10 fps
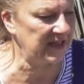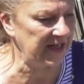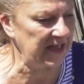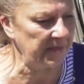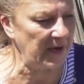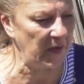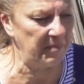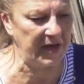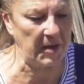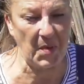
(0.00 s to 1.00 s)
thinking about the
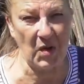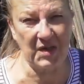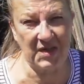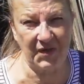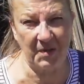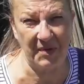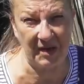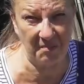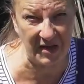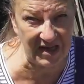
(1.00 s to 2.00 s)
bigger pots for the
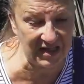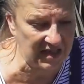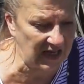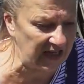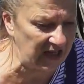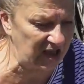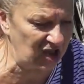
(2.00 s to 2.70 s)
bigger beans, like the